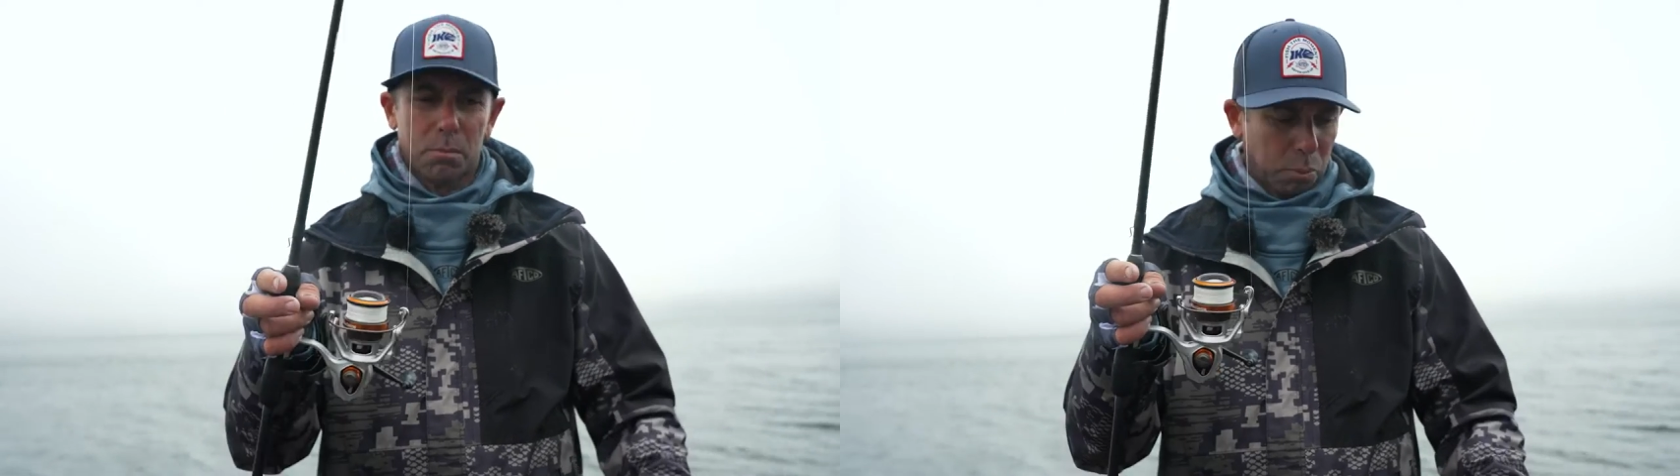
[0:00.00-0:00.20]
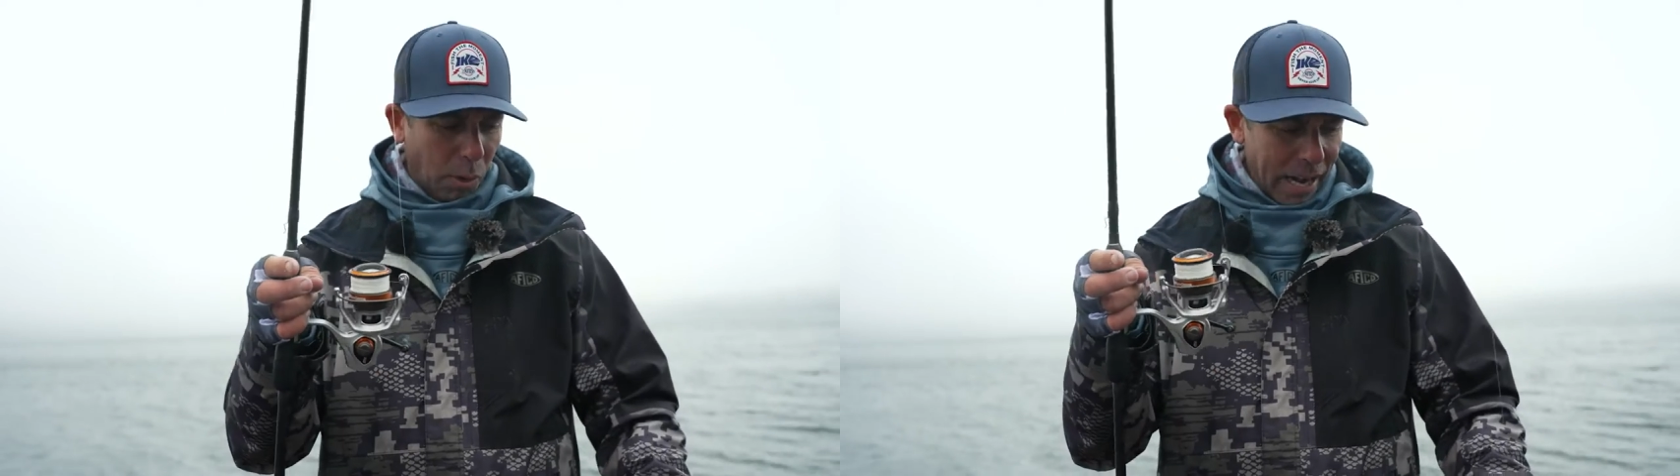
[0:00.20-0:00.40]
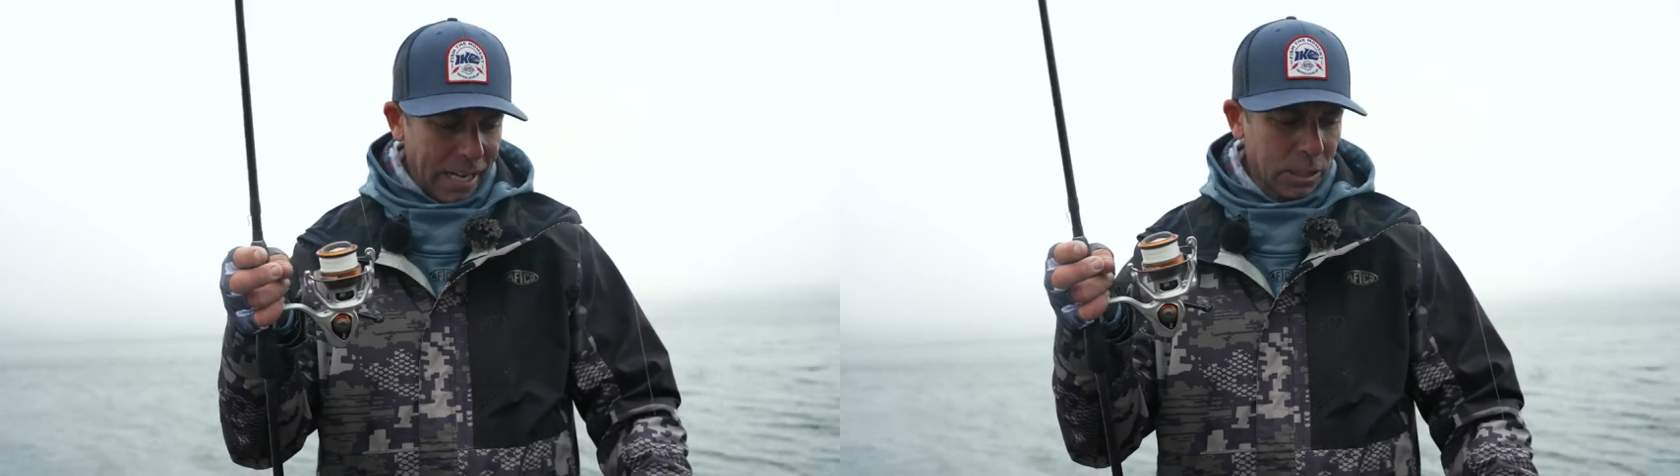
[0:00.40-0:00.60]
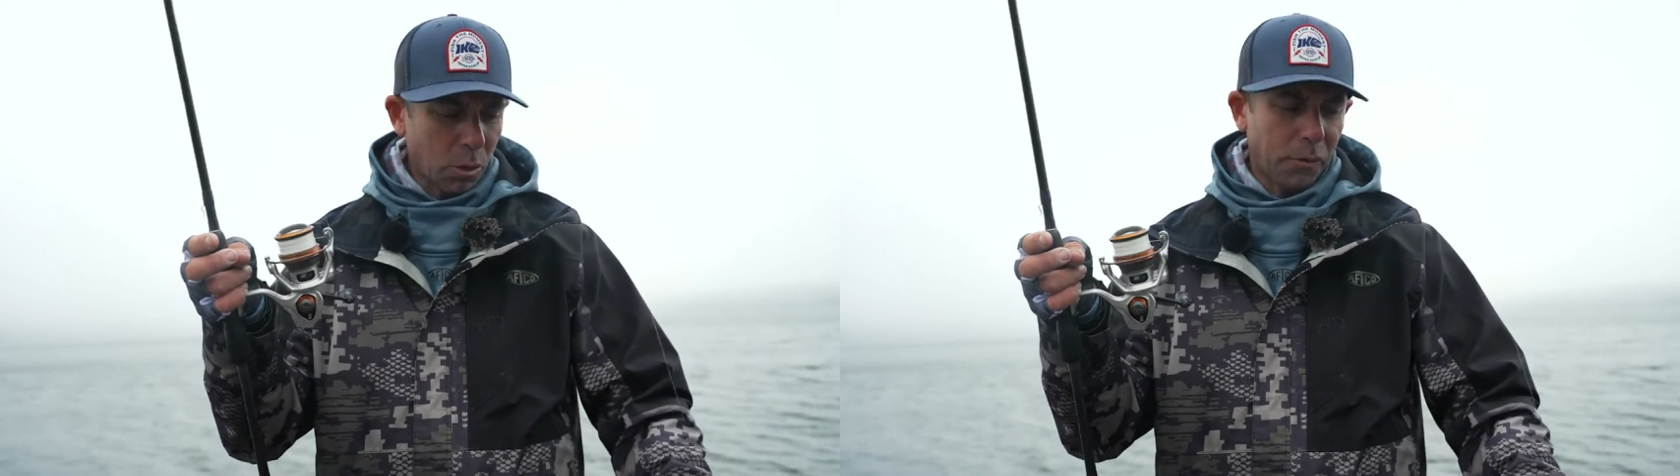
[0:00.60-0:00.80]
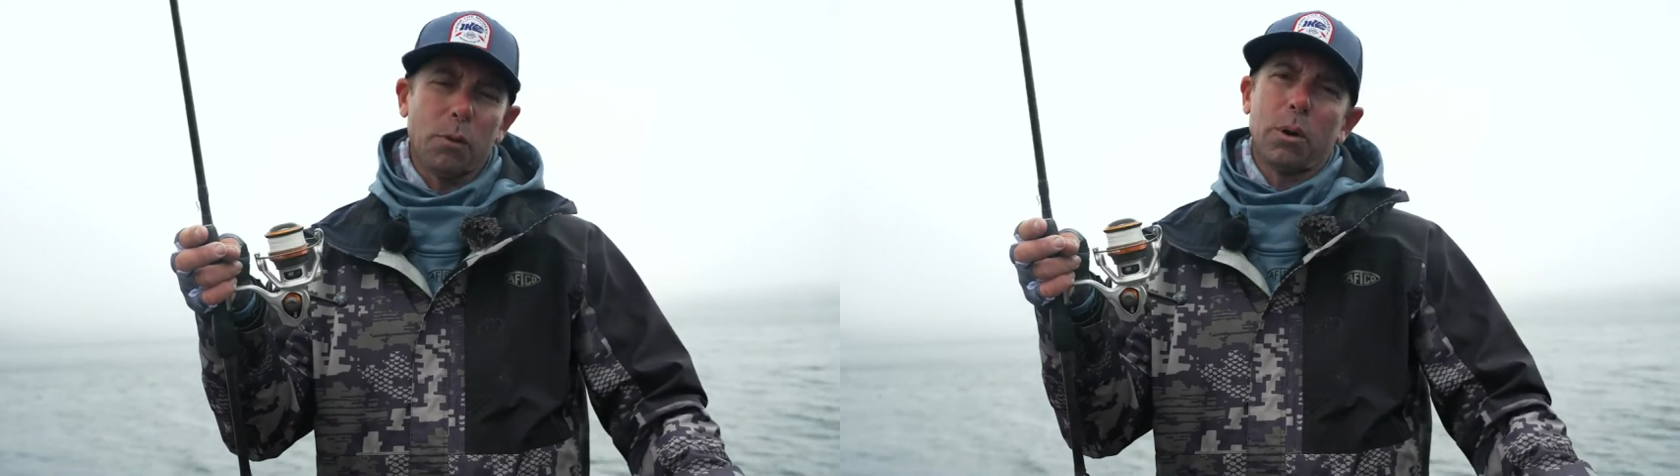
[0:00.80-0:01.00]
braid to
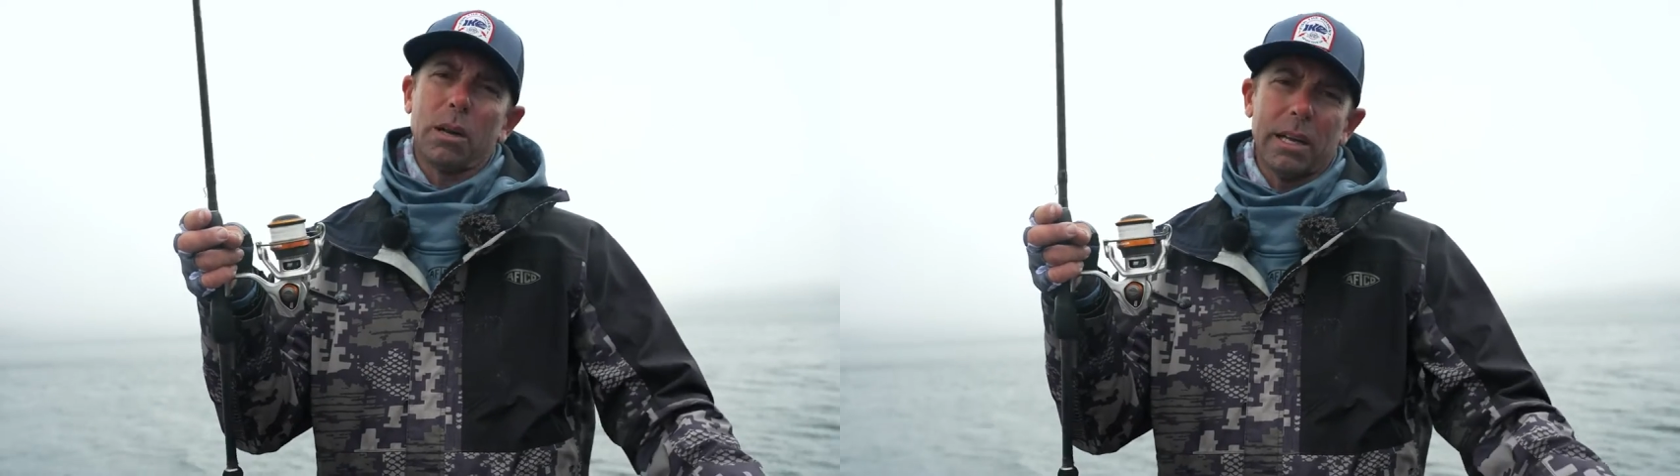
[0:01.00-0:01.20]
a fluoro